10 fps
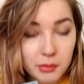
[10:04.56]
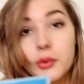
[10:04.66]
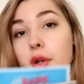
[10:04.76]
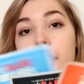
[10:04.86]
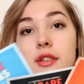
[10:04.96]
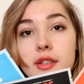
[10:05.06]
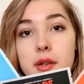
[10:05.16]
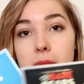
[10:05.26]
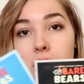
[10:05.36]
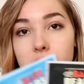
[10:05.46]
pretty
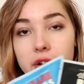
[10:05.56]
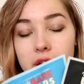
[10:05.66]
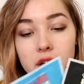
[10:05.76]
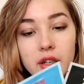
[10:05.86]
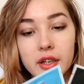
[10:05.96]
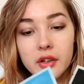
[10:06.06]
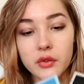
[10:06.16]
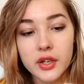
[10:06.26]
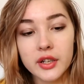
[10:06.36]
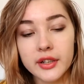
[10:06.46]
similar in
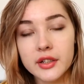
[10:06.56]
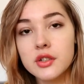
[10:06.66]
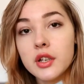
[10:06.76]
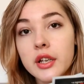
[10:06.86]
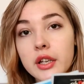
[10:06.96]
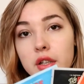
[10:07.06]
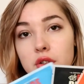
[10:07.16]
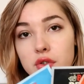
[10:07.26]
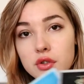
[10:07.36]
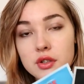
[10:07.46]
ingredients,
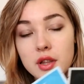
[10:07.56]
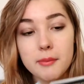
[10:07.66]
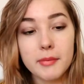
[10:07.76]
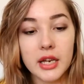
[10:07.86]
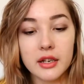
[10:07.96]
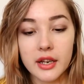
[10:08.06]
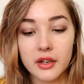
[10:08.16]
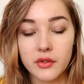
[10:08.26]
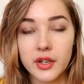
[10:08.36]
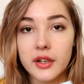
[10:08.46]
just the main
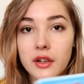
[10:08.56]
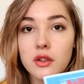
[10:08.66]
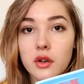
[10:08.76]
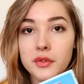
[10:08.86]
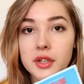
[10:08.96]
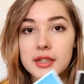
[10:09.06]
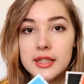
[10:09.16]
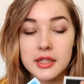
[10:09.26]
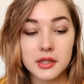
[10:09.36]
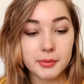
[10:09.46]
ingredient of the
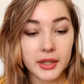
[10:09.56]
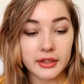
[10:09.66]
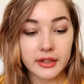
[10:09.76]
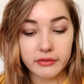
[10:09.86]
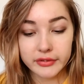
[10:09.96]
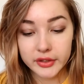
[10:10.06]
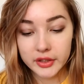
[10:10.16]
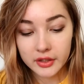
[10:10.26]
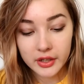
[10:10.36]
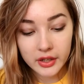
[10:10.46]
teas being
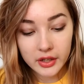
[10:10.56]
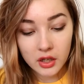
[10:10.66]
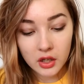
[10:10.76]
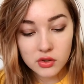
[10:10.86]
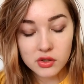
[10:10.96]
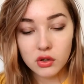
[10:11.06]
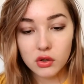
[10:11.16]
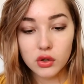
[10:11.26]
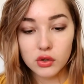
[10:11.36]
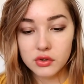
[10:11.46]
different.
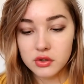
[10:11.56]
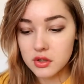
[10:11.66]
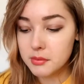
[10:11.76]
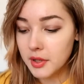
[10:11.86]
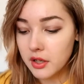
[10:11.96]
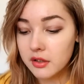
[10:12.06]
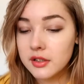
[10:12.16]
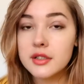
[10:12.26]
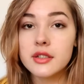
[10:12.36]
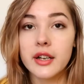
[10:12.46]
So just
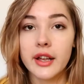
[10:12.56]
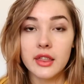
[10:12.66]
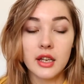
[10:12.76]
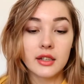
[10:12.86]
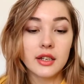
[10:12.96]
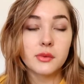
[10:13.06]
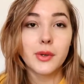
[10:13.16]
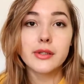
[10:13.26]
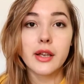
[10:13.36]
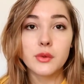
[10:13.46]
because I think this
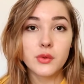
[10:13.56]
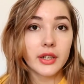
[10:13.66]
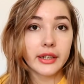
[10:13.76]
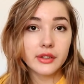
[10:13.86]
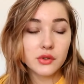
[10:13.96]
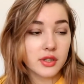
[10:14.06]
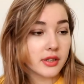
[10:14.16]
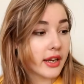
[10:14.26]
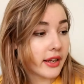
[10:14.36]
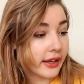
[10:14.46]
one sounds really
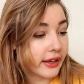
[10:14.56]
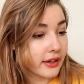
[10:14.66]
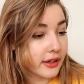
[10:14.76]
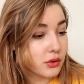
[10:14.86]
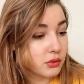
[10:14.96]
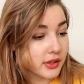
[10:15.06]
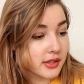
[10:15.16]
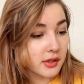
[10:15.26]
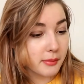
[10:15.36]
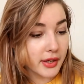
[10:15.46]
interesting and I do need
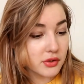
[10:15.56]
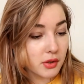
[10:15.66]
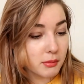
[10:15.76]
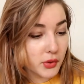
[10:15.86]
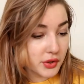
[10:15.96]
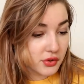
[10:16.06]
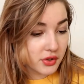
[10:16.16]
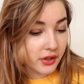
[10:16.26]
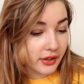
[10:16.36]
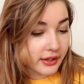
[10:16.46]
some extra
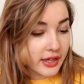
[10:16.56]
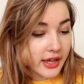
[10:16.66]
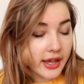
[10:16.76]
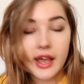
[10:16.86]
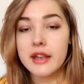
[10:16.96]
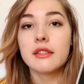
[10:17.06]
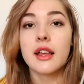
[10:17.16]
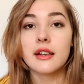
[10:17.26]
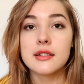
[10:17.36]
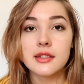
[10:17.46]
moisture and
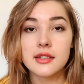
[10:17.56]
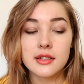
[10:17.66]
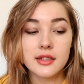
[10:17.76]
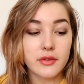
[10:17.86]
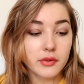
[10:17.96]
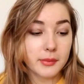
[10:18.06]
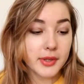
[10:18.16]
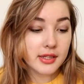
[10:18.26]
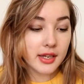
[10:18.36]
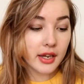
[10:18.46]
elasticity for my
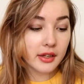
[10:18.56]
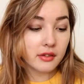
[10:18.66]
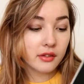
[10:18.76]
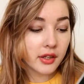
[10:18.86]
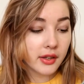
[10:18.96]
skin,